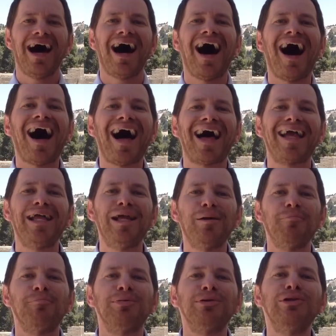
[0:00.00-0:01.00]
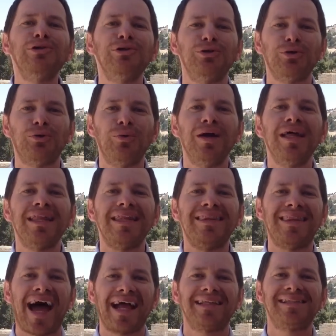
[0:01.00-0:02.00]
I blew
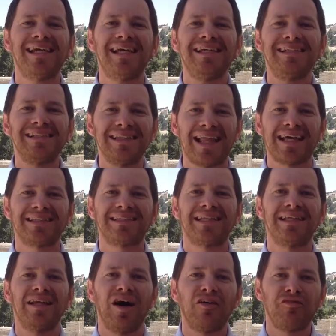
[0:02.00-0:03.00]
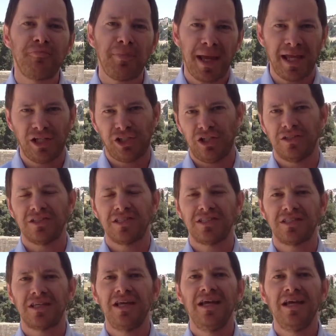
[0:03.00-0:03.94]
that day's lesson of patience,